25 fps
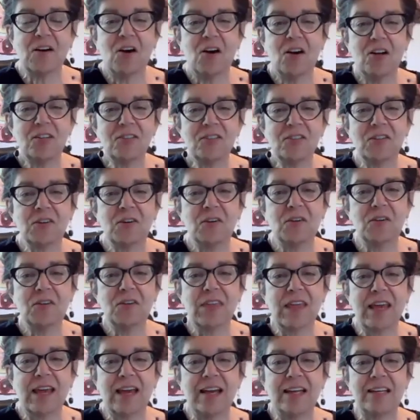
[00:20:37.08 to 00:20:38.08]
also
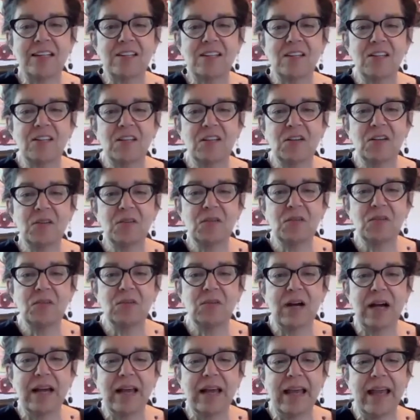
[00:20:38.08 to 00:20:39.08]
that
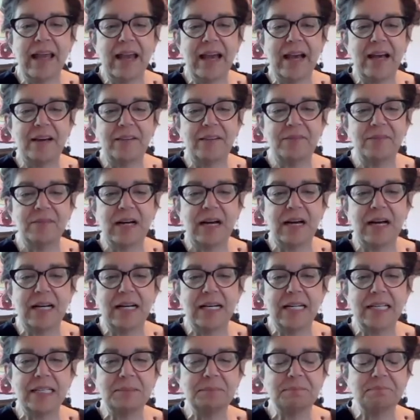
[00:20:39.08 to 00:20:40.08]
you have
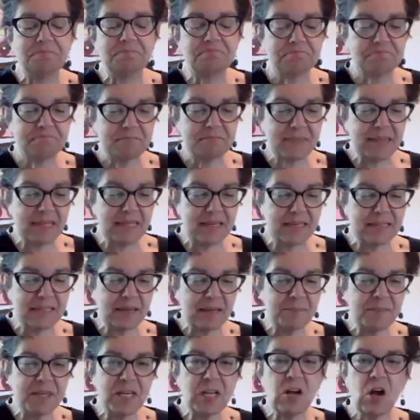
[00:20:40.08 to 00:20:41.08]

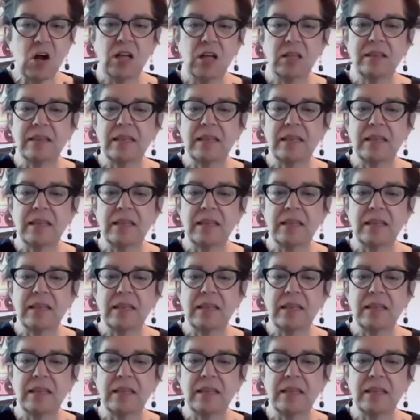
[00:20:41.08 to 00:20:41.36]
something called